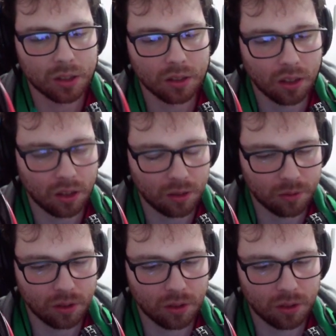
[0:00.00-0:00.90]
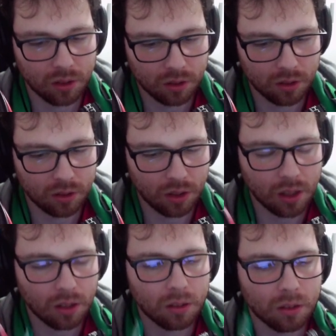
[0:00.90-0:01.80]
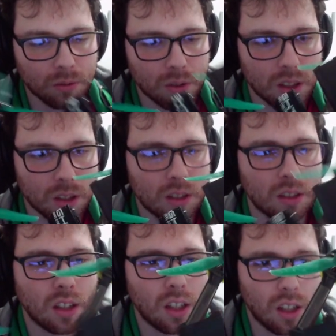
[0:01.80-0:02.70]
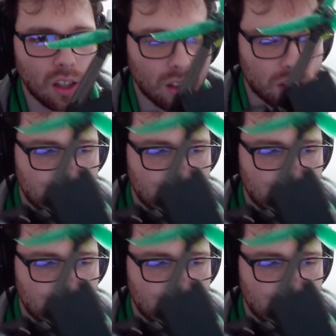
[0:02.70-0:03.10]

I have an analog rig. This is